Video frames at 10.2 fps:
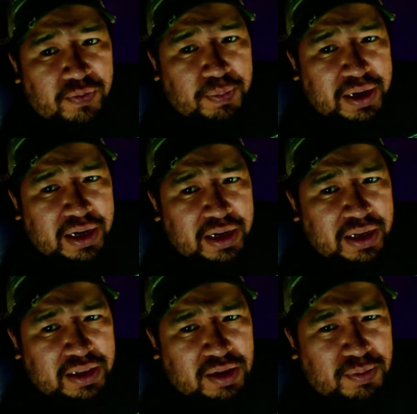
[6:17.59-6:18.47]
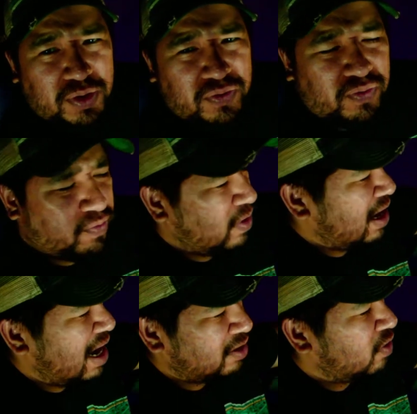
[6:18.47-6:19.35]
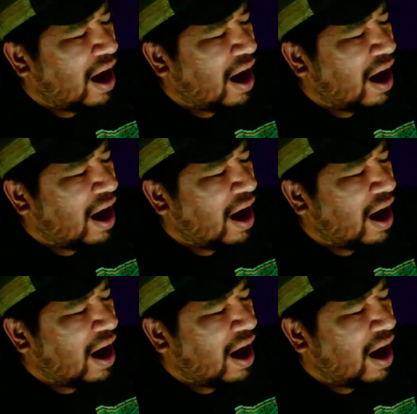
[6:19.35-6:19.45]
but to move right, I don't know.